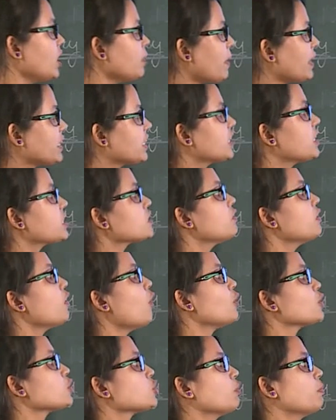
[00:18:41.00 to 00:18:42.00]
particles will
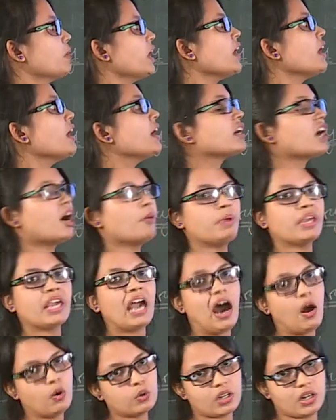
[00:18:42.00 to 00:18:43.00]
also be coming
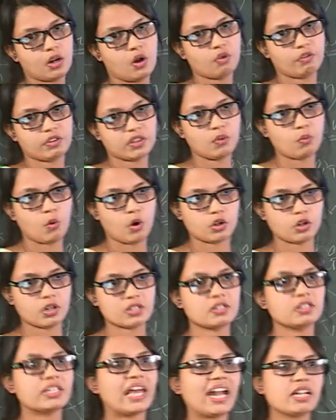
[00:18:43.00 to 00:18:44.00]
out along with the water.
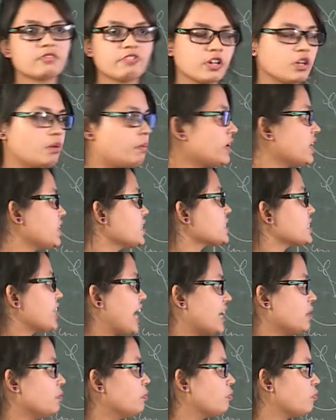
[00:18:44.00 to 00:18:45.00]
So that phenomenon is
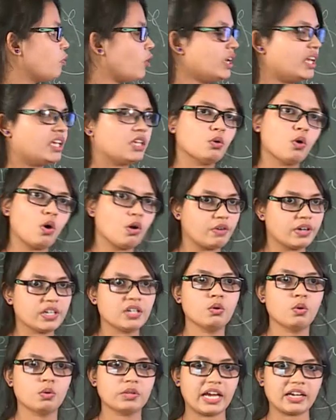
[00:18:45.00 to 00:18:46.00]
sand boiling. You already
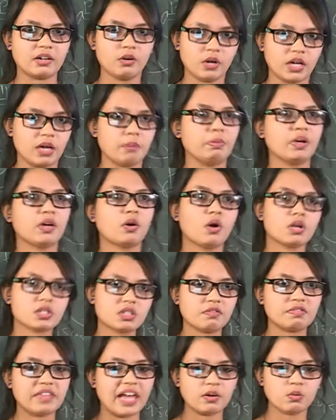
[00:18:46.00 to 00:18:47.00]
know that. Okay, because
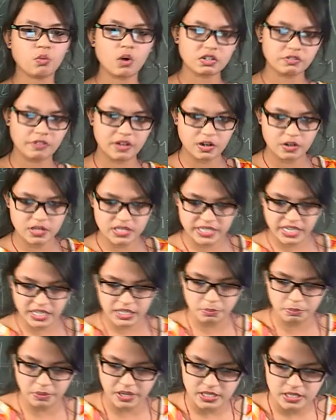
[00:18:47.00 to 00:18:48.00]
of that, what failure is
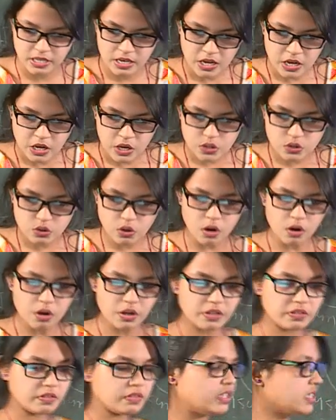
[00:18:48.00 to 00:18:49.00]
taking place? So
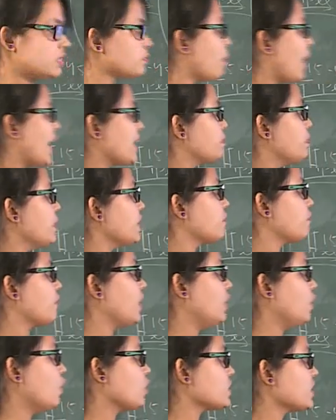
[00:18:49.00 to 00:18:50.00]
this piping
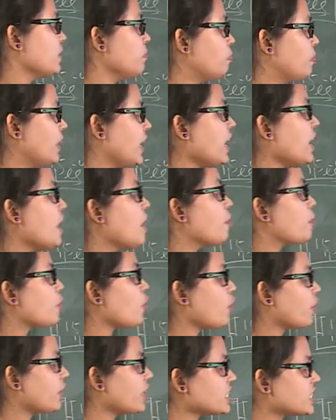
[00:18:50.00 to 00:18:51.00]
failure, simply
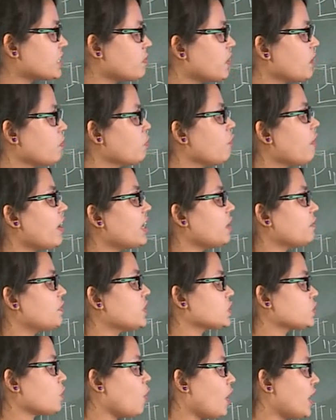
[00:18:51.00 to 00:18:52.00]
progressive removal of the
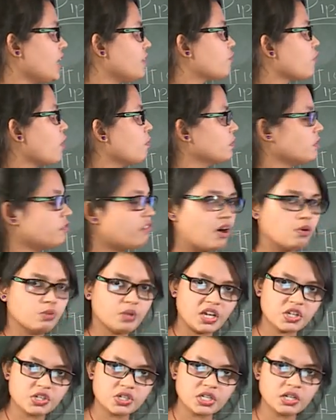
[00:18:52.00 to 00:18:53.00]
soil from the
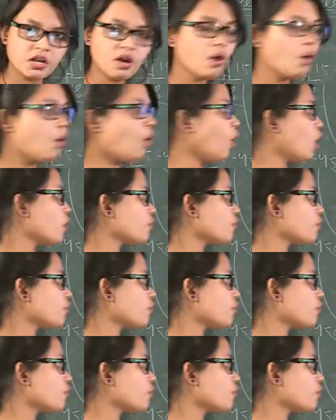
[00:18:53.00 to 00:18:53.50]
foundation or